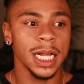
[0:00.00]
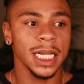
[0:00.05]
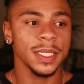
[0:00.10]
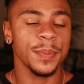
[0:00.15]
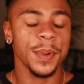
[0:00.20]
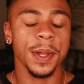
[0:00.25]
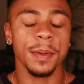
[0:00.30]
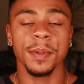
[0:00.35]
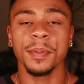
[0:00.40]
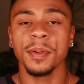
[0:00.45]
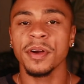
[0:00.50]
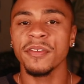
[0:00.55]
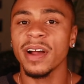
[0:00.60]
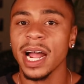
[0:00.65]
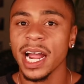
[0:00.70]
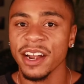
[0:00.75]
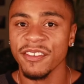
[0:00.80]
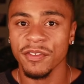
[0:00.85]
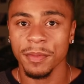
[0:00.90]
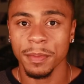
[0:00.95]
to be able to
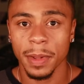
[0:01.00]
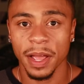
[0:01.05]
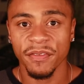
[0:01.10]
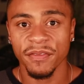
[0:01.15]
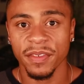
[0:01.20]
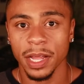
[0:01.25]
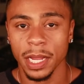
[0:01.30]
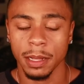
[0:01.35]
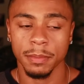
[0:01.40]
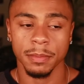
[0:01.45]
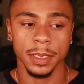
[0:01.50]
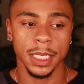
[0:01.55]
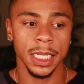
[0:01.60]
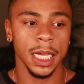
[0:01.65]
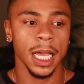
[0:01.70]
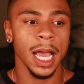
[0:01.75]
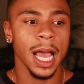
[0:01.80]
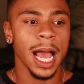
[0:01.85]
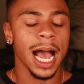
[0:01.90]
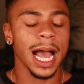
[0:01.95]
provide for my family.
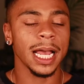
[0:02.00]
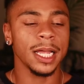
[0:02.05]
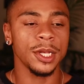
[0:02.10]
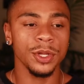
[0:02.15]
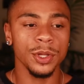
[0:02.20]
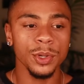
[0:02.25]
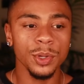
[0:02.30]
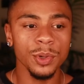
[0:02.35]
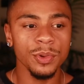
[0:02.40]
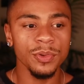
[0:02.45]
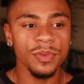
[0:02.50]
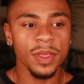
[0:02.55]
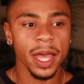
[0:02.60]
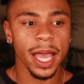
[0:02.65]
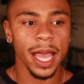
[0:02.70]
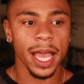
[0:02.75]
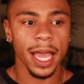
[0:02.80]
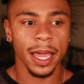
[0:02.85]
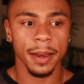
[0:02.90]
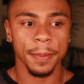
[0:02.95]
I knew
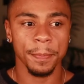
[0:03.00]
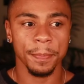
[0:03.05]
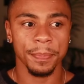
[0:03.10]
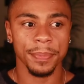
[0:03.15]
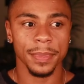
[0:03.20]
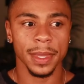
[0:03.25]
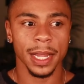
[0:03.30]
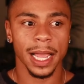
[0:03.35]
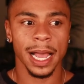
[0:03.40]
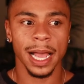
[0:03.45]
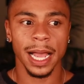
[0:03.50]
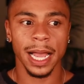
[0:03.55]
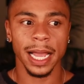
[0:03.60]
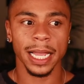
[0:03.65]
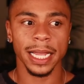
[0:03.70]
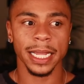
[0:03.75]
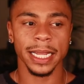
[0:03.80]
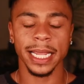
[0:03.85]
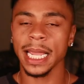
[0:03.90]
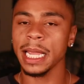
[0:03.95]
that
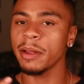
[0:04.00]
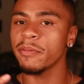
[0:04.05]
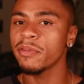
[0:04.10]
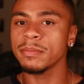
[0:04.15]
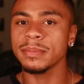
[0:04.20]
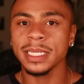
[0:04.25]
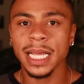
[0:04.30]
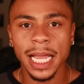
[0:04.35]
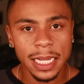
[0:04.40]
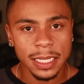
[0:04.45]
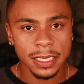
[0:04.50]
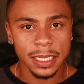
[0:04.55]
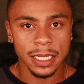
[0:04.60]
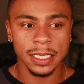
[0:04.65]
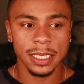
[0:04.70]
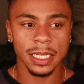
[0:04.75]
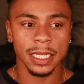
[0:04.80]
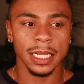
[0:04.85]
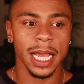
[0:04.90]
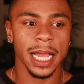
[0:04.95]
I came from
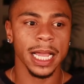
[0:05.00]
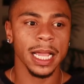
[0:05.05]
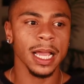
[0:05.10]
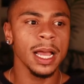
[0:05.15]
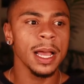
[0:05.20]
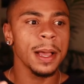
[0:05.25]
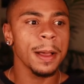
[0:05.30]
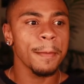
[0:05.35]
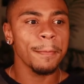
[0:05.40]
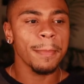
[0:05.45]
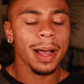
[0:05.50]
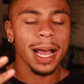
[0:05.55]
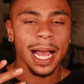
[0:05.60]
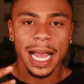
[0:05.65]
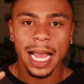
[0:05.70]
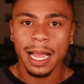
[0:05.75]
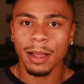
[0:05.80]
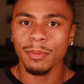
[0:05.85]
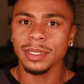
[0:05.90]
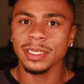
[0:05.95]
Texas and, like,
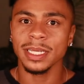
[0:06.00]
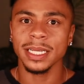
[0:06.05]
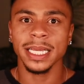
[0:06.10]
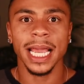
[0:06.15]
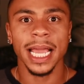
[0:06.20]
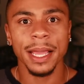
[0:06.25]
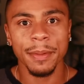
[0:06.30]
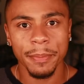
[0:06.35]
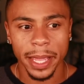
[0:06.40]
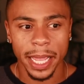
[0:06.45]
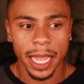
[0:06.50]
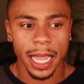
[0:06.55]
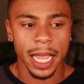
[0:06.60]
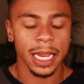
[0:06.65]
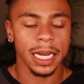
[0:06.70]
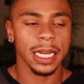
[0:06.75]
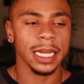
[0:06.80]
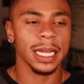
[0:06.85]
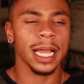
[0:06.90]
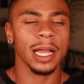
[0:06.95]
I was a gay
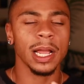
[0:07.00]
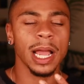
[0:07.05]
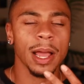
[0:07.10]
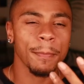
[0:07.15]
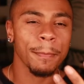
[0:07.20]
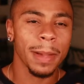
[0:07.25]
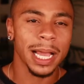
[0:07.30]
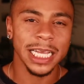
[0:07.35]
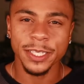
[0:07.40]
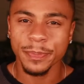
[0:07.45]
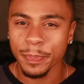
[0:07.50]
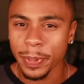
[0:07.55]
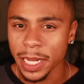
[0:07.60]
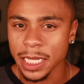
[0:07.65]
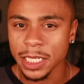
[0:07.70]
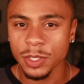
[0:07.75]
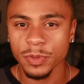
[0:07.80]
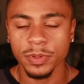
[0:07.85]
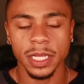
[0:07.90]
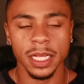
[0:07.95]
man and, like, my
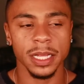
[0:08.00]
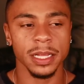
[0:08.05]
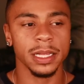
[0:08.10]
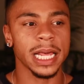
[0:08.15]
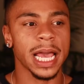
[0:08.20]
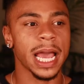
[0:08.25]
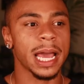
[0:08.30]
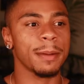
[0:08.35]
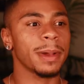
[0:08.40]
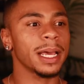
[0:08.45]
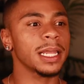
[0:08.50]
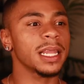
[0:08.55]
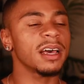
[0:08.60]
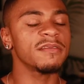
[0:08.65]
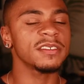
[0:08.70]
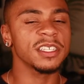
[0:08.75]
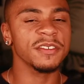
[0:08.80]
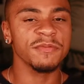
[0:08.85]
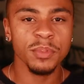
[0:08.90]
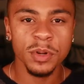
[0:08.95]
space within that, my
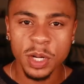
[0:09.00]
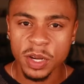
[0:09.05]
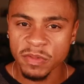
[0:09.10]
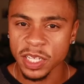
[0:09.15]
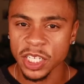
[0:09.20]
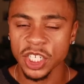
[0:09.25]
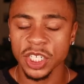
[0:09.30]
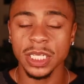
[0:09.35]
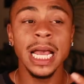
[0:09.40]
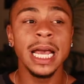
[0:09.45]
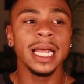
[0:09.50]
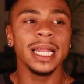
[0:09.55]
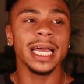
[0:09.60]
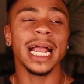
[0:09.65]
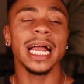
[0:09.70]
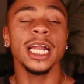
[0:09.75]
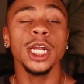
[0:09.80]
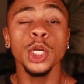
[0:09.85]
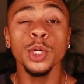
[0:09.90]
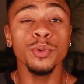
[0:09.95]
levels of privileges. Like,
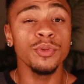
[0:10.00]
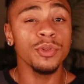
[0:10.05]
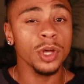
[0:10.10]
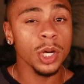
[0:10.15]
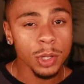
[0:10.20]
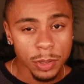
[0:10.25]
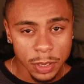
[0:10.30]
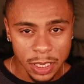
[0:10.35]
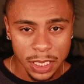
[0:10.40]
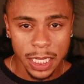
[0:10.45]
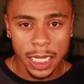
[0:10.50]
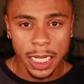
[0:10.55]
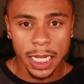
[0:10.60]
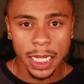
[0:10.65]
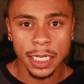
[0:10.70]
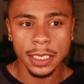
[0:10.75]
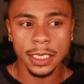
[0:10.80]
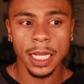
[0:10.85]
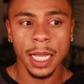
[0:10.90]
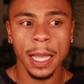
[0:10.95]
I knew those
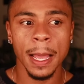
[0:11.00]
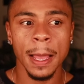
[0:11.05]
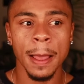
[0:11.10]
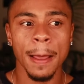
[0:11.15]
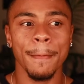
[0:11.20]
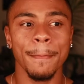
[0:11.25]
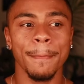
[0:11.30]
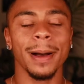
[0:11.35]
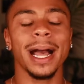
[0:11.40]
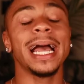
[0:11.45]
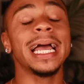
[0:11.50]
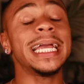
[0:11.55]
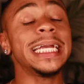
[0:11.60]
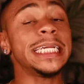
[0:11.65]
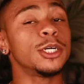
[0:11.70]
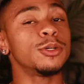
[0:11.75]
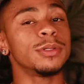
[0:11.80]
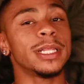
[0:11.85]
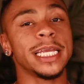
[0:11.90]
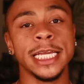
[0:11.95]
things, but I
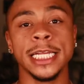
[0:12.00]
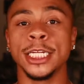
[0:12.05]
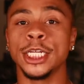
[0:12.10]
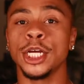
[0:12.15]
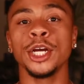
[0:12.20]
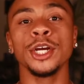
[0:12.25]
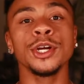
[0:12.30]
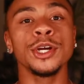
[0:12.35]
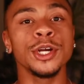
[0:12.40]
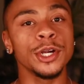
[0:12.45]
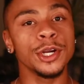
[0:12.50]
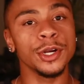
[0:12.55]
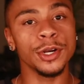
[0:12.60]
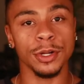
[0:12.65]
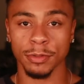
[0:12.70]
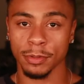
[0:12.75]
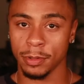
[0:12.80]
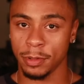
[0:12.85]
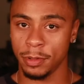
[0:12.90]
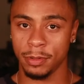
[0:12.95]
know the
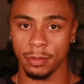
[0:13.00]
internal